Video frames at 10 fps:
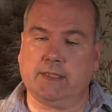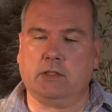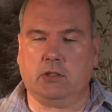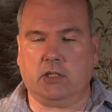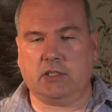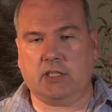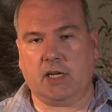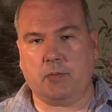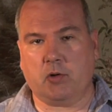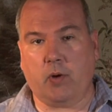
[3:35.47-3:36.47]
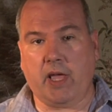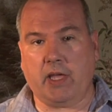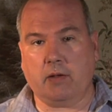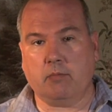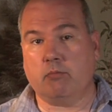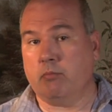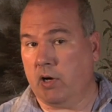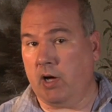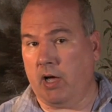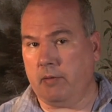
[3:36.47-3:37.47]
Long time to wait,
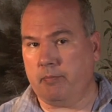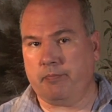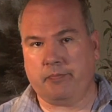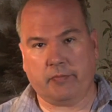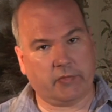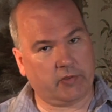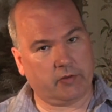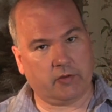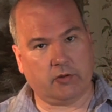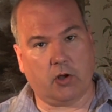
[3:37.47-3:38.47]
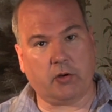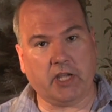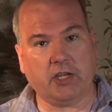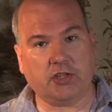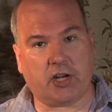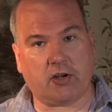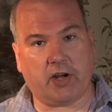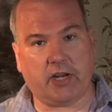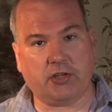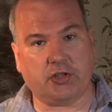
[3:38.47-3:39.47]
but no heat
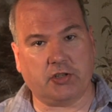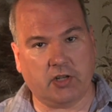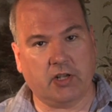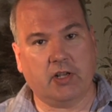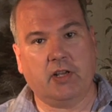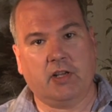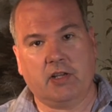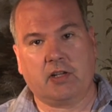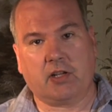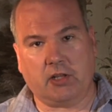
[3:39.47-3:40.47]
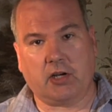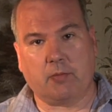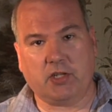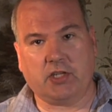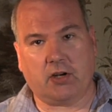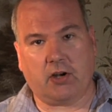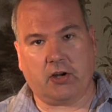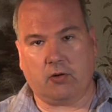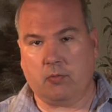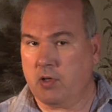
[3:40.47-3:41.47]
generation, clear
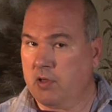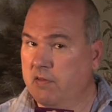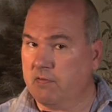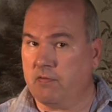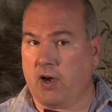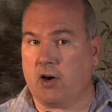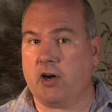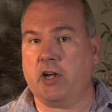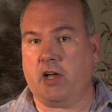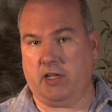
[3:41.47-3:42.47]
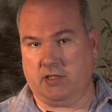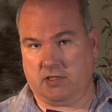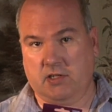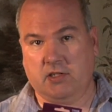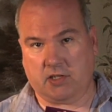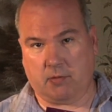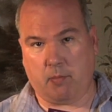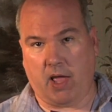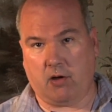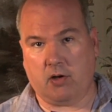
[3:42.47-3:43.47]
material, very nice to
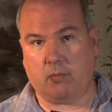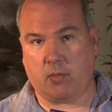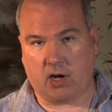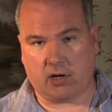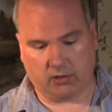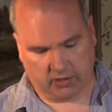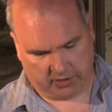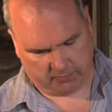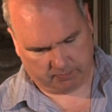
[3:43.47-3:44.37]
mount a model in.